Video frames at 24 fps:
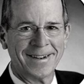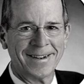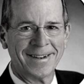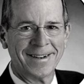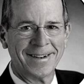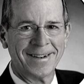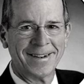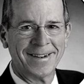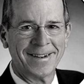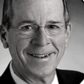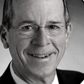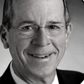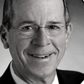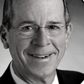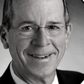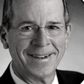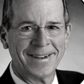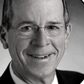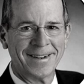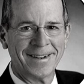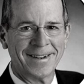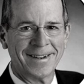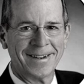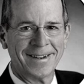
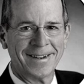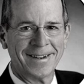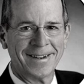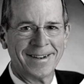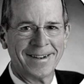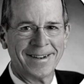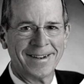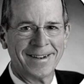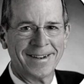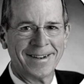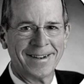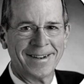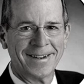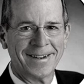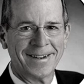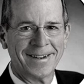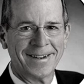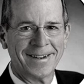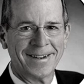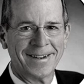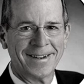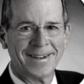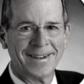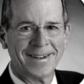
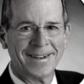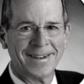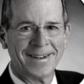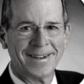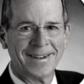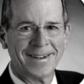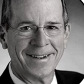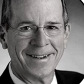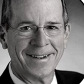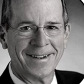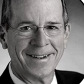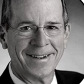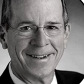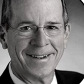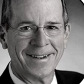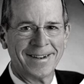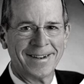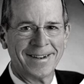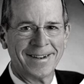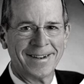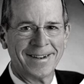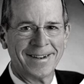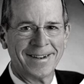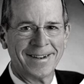
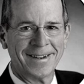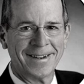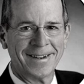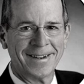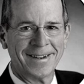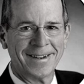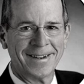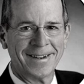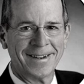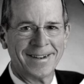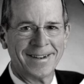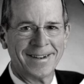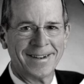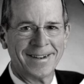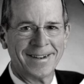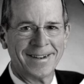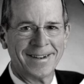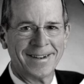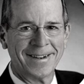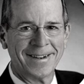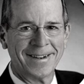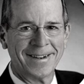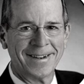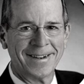
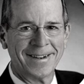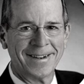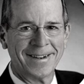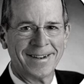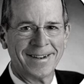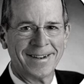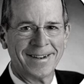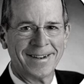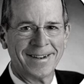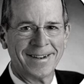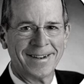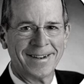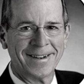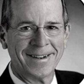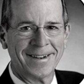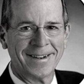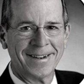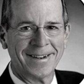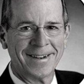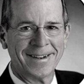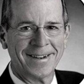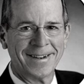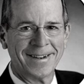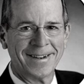
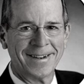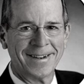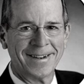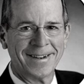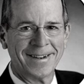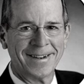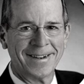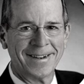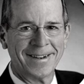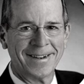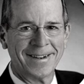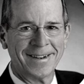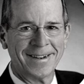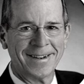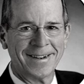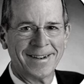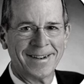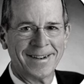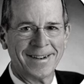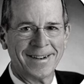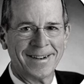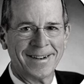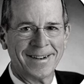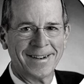
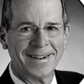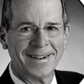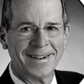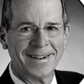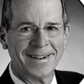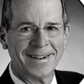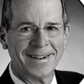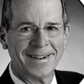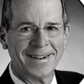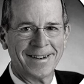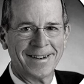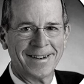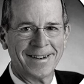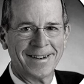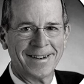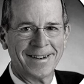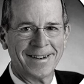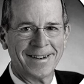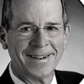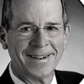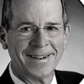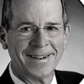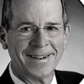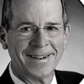
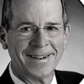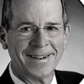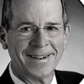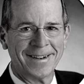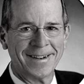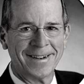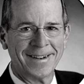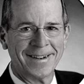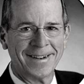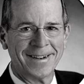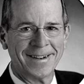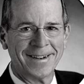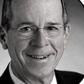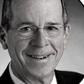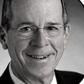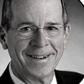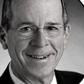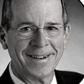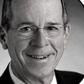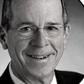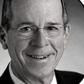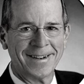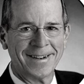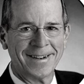
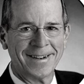[no speech]